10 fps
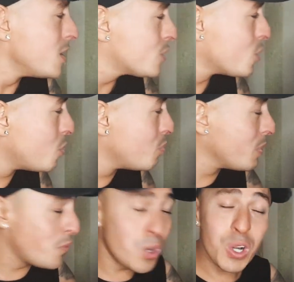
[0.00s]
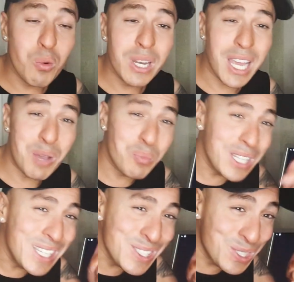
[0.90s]
So before going ahead,
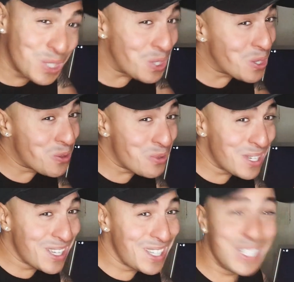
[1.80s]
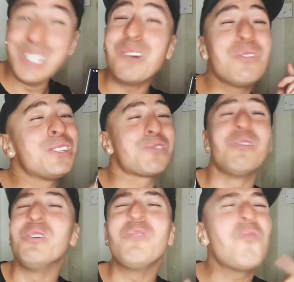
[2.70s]
please do you know the
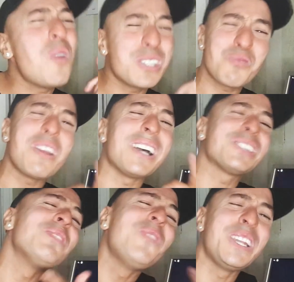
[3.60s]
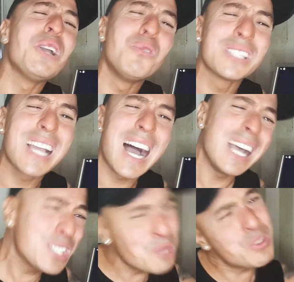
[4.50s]
drill. You've watched reaction videos,
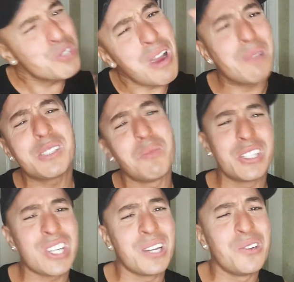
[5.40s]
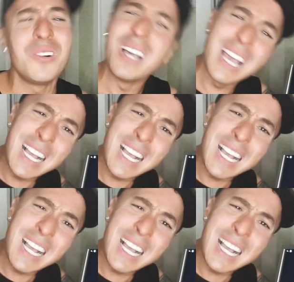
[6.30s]
guys. Subscribe to my channel.